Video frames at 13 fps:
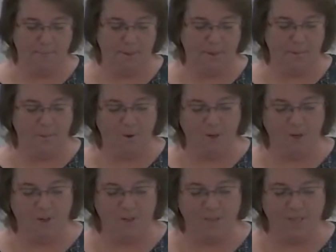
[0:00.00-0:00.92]
More
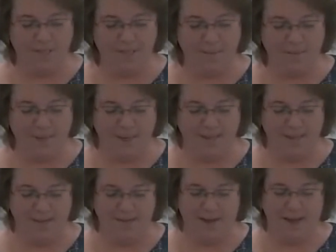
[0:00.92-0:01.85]
interesting to me is
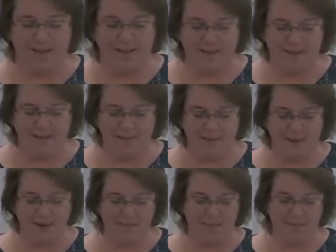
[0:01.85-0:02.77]
the fact that
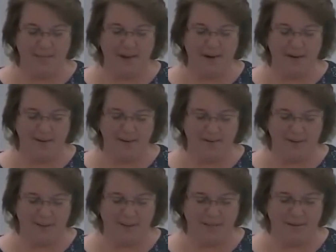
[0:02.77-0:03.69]
sometimes they aren't even
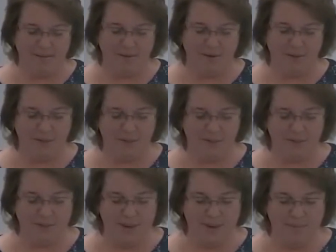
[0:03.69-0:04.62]
the same verses of
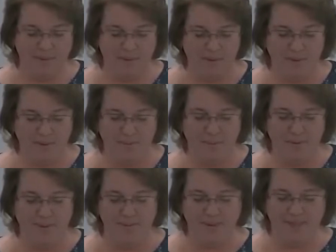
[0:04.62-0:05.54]
the Bible,
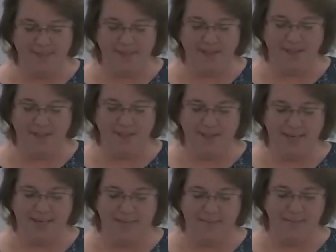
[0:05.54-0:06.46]
but the message is the
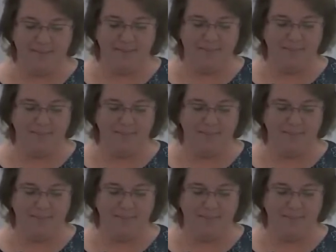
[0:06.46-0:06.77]
same.